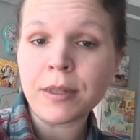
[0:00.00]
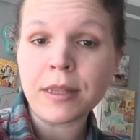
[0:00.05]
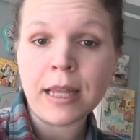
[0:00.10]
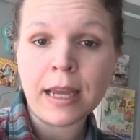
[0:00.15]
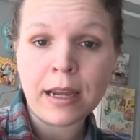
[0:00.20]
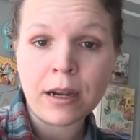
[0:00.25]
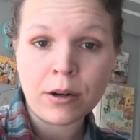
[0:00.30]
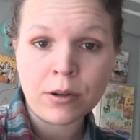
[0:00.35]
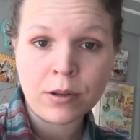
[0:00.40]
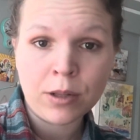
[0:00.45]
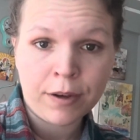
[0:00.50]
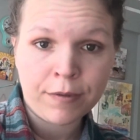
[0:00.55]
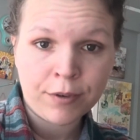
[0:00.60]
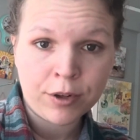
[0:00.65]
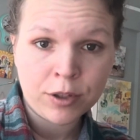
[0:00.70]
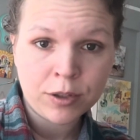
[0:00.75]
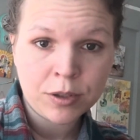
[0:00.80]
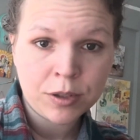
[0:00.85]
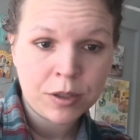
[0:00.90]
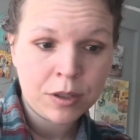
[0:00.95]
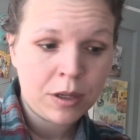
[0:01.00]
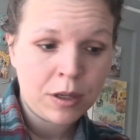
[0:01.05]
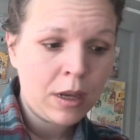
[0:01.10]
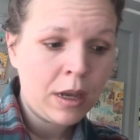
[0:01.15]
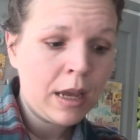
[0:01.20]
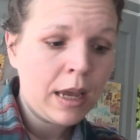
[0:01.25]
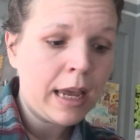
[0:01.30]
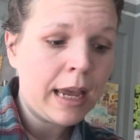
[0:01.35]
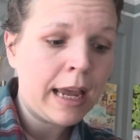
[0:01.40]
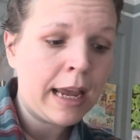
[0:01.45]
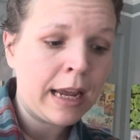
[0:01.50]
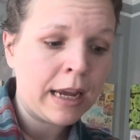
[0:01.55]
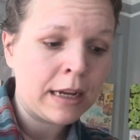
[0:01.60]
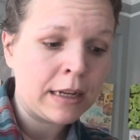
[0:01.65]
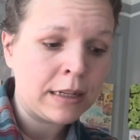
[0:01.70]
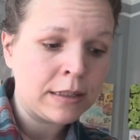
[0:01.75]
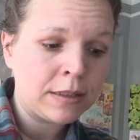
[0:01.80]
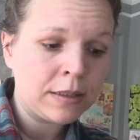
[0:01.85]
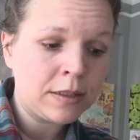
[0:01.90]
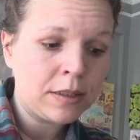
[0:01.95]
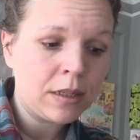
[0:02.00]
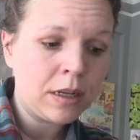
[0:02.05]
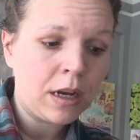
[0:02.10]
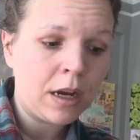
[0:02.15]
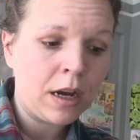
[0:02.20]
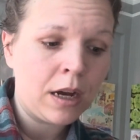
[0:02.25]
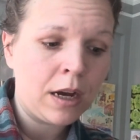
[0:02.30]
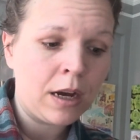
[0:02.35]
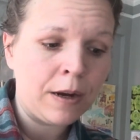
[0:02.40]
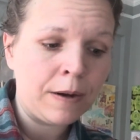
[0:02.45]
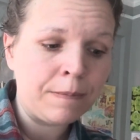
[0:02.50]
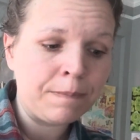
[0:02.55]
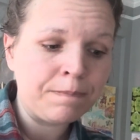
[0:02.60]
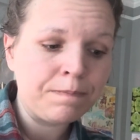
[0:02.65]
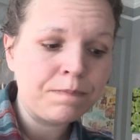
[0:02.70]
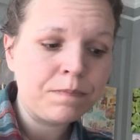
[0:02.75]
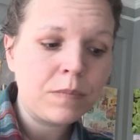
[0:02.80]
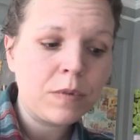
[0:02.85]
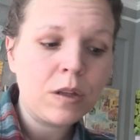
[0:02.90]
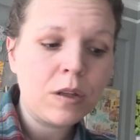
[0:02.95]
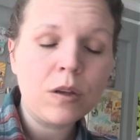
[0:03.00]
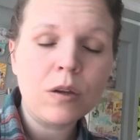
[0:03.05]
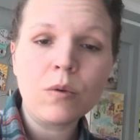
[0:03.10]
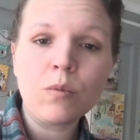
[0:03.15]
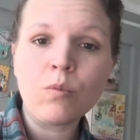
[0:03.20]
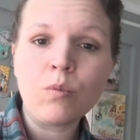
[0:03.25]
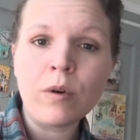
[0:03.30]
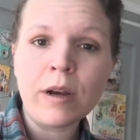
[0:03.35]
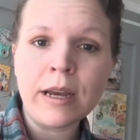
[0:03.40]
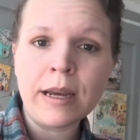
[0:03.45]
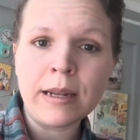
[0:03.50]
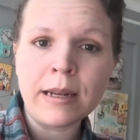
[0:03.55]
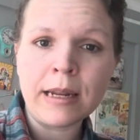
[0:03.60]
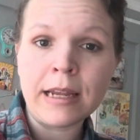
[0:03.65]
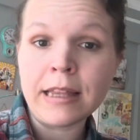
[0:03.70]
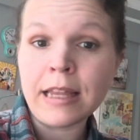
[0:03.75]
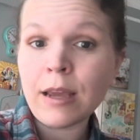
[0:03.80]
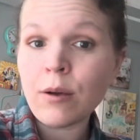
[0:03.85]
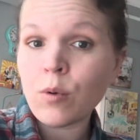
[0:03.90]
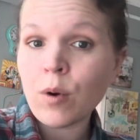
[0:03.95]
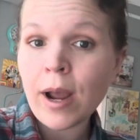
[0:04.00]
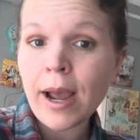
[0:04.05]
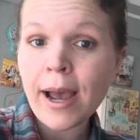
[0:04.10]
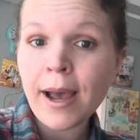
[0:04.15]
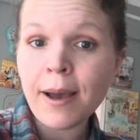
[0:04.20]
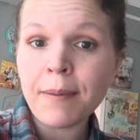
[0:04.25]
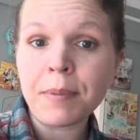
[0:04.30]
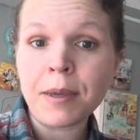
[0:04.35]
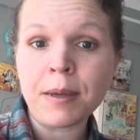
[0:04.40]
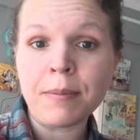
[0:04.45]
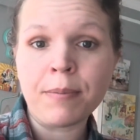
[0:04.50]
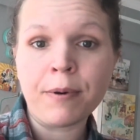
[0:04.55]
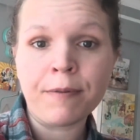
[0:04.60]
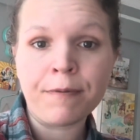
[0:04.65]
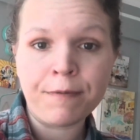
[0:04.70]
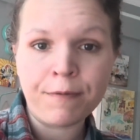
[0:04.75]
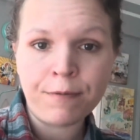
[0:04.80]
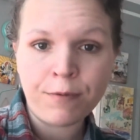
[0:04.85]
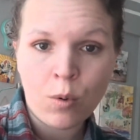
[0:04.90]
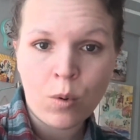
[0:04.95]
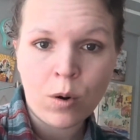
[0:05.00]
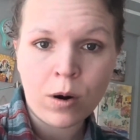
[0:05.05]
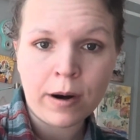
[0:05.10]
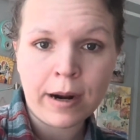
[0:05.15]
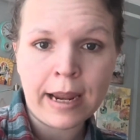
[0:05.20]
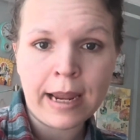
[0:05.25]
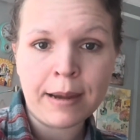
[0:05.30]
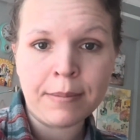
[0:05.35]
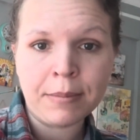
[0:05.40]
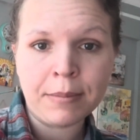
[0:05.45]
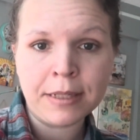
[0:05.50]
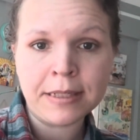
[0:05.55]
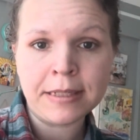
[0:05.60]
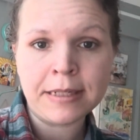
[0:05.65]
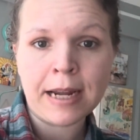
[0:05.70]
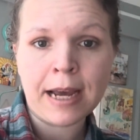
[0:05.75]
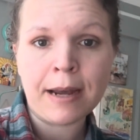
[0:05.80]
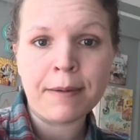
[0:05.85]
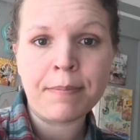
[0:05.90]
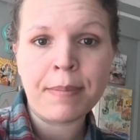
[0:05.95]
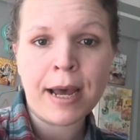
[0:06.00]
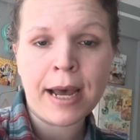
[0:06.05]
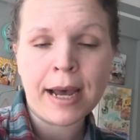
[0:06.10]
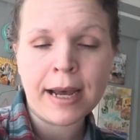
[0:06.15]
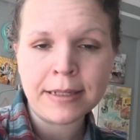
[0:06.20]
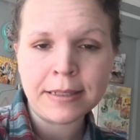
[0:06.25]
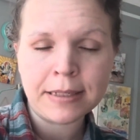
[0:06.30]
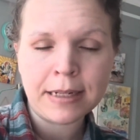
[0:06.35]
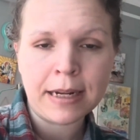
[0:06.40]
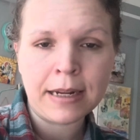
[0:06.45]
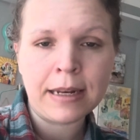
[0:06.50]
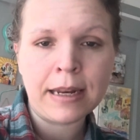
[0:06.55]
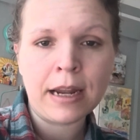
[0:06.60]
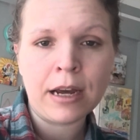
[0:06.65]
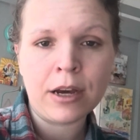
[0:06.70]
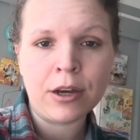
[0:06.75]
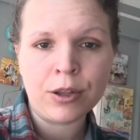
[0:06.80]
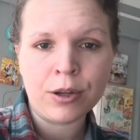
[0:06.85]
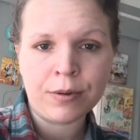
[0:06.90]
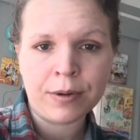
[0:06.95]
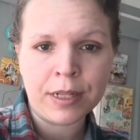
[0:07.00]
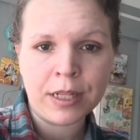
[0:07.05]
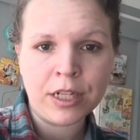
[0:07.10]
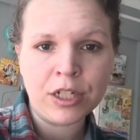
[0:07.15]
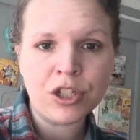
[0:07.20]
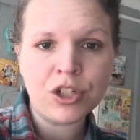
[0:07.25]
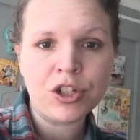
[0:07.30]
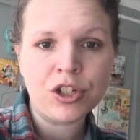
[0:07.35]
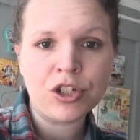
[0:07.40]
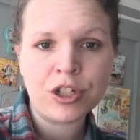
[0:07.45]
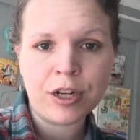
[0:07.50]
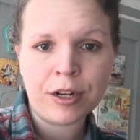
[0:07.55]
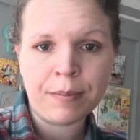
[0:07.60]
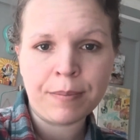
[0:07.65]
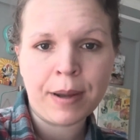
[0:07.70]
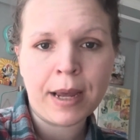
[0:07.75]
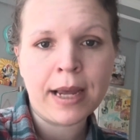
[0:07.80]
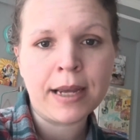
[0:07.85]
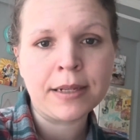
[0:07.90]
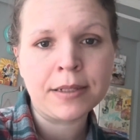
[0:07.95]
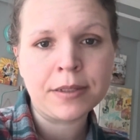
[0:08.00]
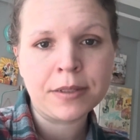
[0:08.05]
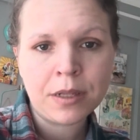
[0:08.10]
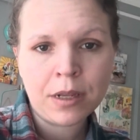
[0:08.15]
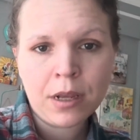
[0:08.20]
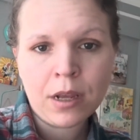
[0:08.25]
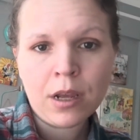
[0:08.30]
they are lovers. And they were happy before Hamlet's dad passed, and now their relationship has,